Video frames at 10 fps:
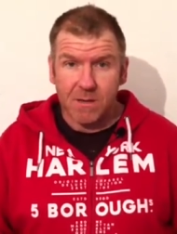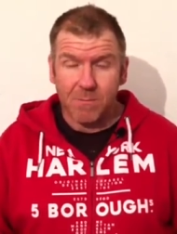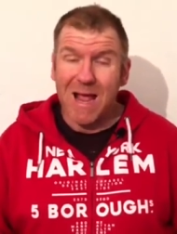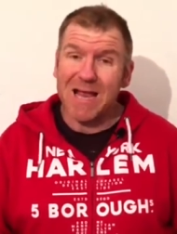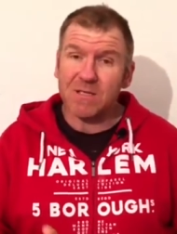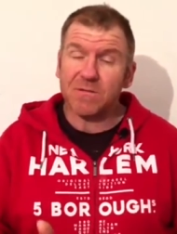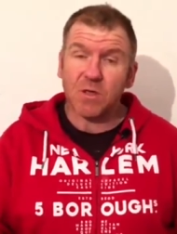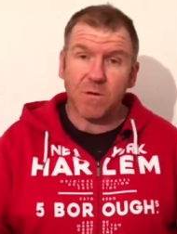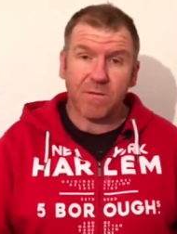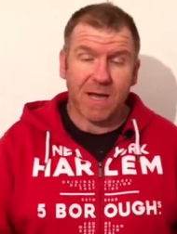But as of
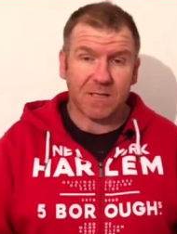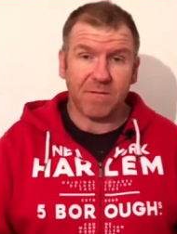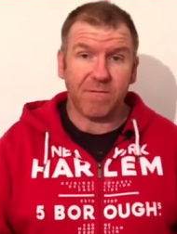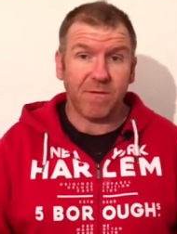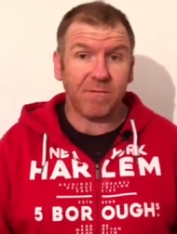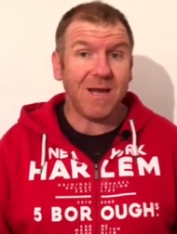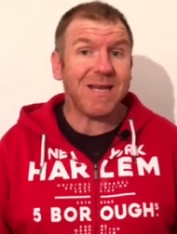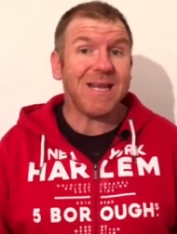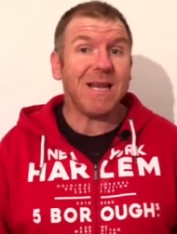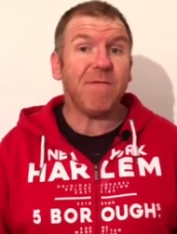
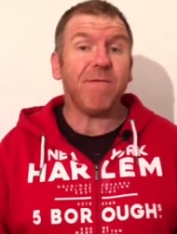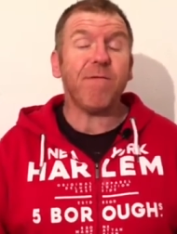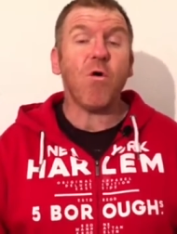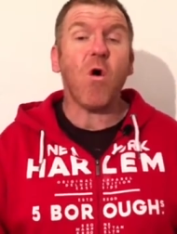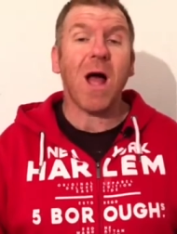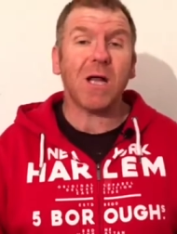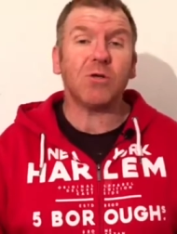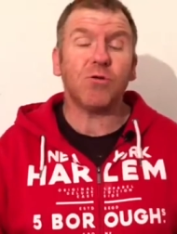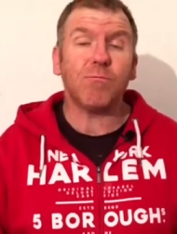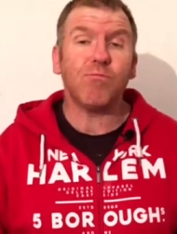2015, nearly
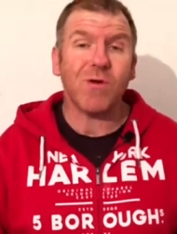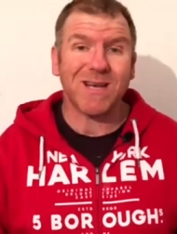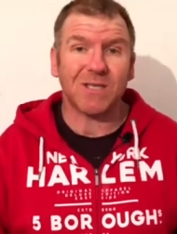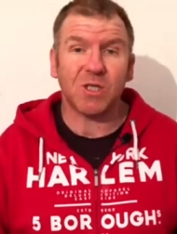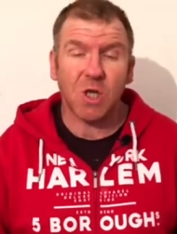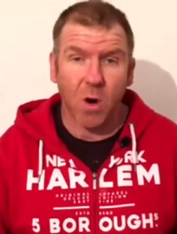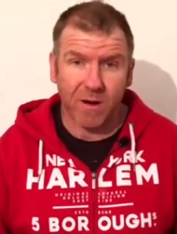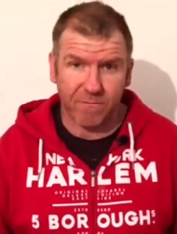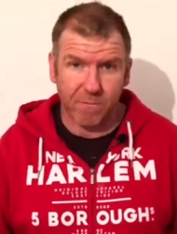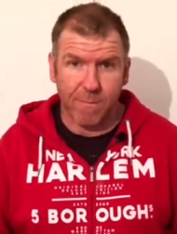400 Brits
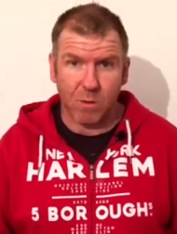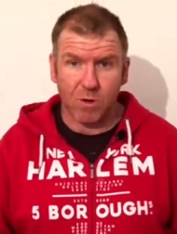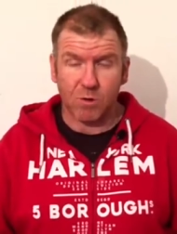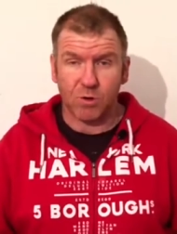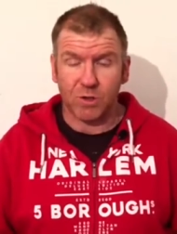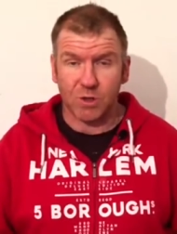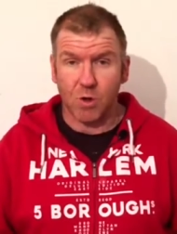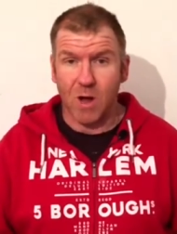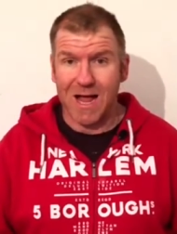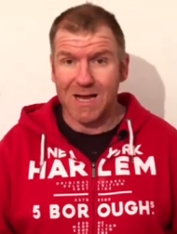died from malnutrition
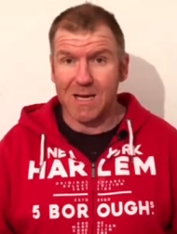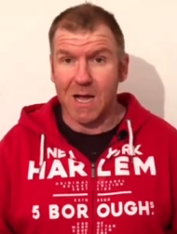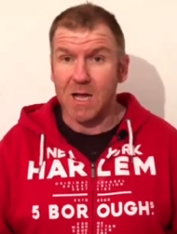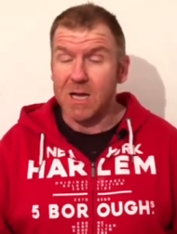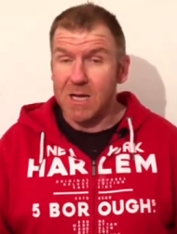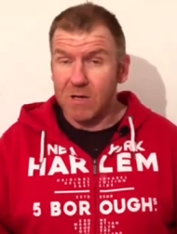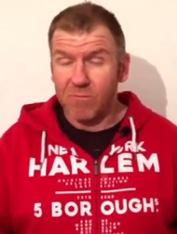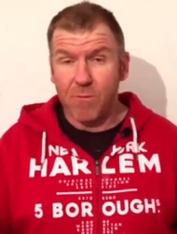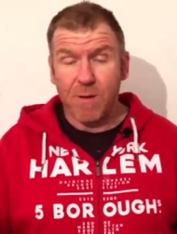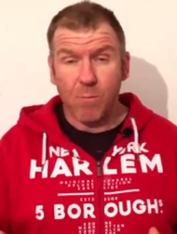or hunger.
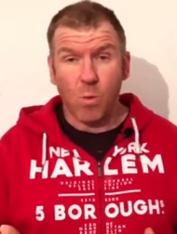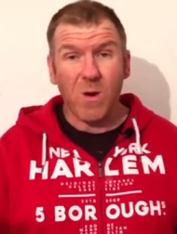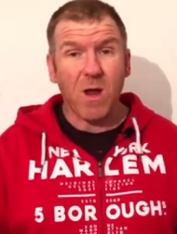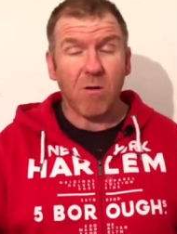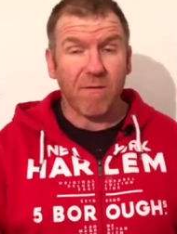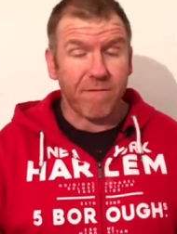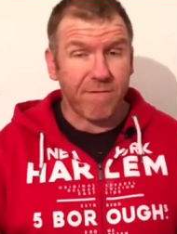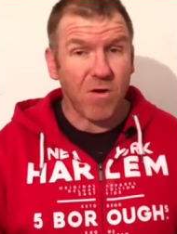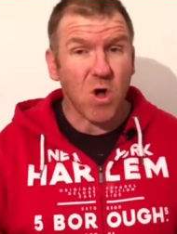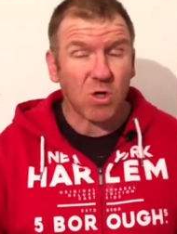Remember, we are a
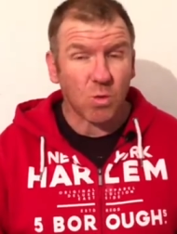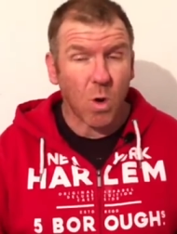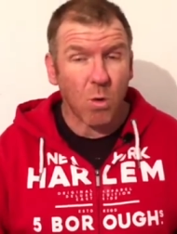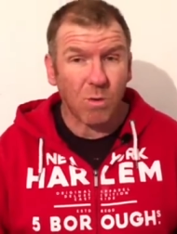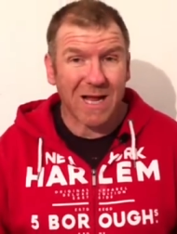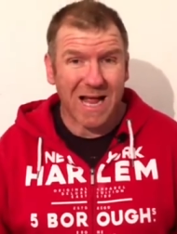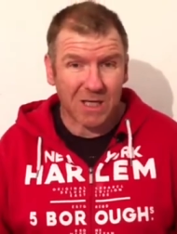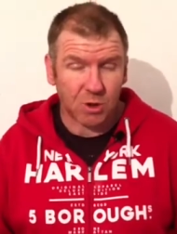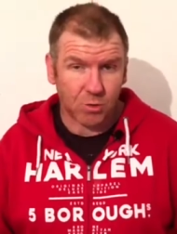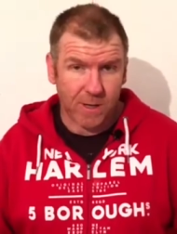first world
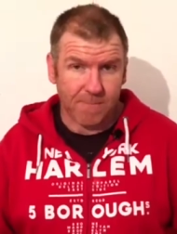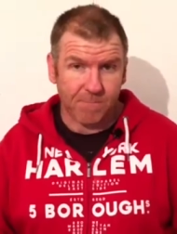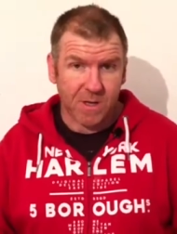country.